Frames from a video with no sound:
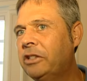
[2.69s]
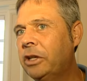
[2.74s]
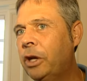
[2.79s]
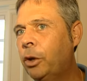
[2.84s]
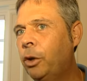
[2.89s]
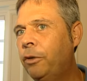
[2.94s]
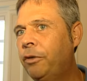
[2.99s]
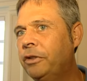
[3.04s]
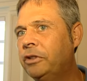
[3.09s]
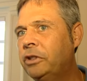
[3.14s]
to
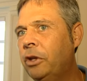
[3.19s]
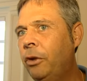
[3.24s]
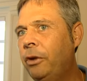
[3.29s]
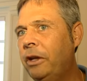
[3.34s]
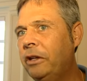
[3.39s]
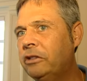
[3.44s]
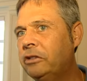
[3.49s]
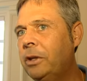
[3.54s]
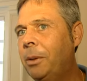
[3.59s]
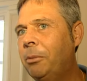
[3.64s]
go to a
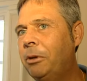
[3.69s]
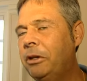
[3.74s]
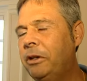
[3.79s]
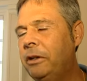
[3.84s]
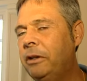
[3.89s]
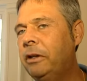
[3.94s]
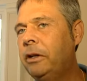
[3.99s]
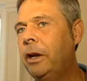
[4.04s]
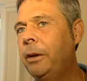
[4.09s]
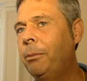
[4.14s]
facility that's
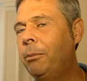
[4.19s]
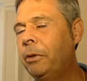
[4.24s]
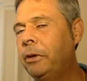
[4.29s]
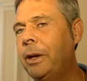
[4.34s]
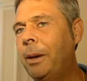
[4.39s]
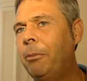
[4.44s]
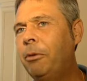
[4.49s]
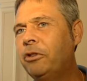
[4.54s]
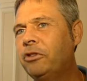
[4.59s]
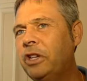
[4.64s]

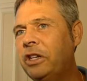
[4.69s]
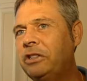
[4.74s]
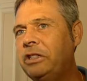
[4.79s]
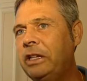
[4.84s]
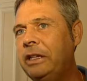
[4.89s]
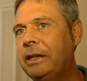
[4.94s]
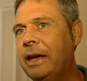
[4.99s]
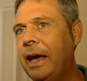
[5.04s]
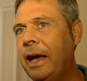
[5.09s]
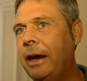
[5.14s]
number
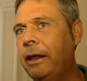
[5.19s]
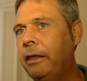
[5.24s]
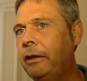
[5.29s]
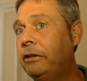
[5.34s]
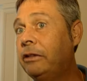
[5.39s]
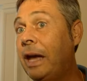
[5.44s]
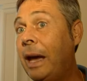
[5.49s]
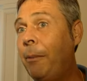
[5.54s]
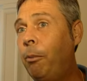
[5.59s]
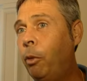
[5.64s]
69 of the
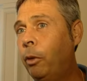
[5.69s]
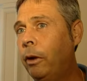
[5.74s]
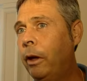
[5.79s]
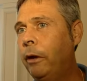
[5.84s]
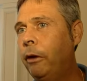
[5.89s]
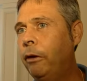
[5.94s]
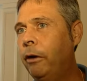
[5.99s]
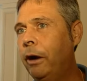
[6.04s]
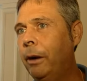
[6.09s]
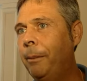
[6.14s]
top
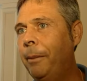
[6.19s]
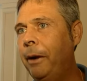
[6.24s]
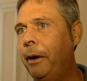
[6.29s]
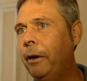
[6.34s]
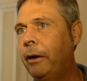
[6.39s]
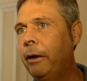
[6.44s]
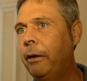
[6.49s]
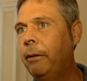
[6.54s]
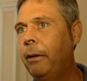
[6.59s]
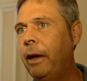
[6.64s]
100 in
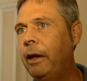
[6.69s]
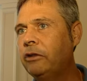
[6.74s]
America,